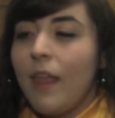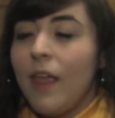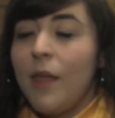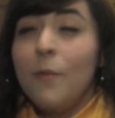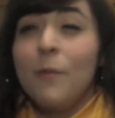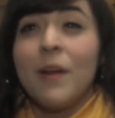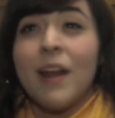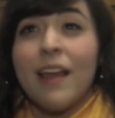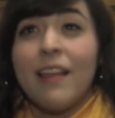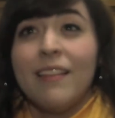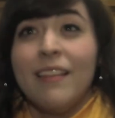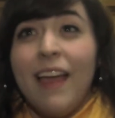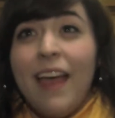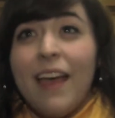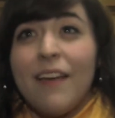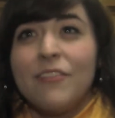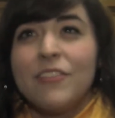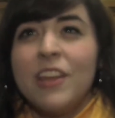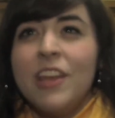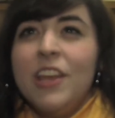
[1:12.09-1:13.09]
And when I
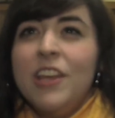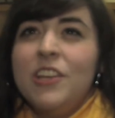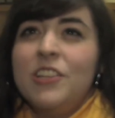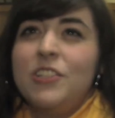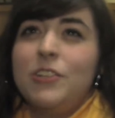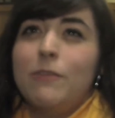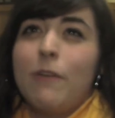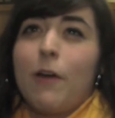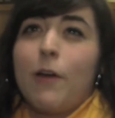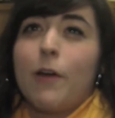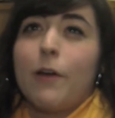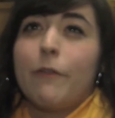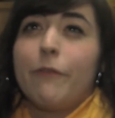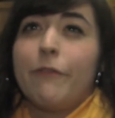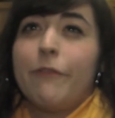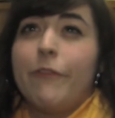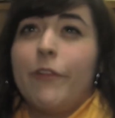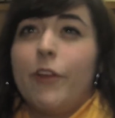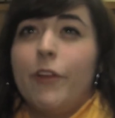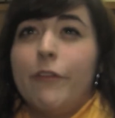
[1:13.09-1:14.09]
left, she wrote her
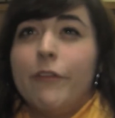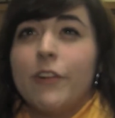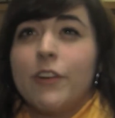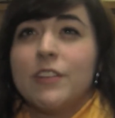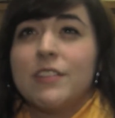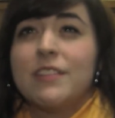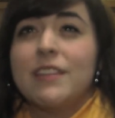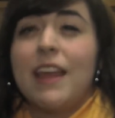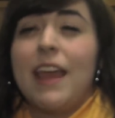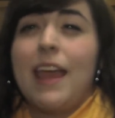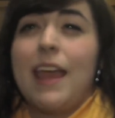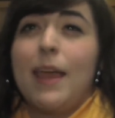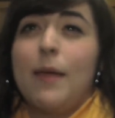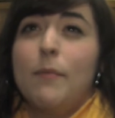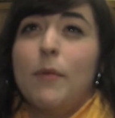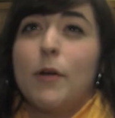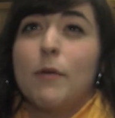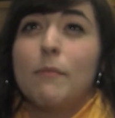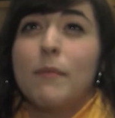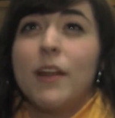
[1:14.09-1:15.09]
full first
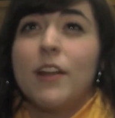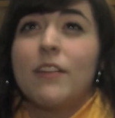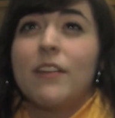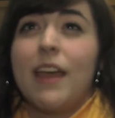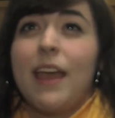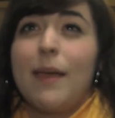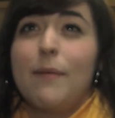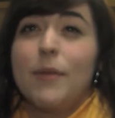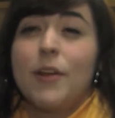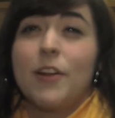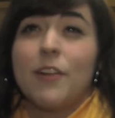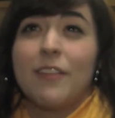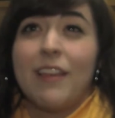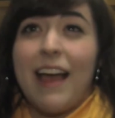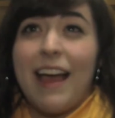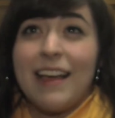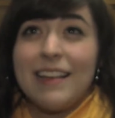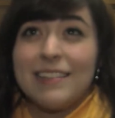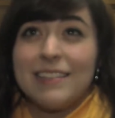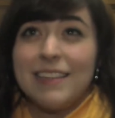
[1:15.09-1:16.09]
name, her middle name, and her
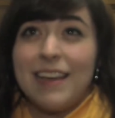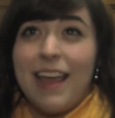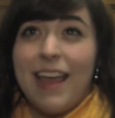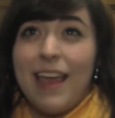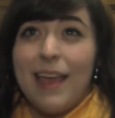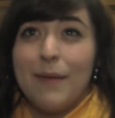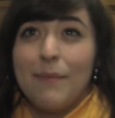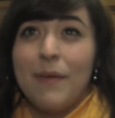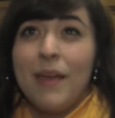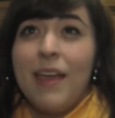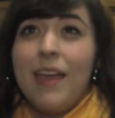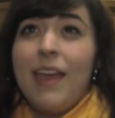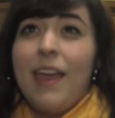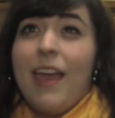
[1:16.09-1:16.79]
last name.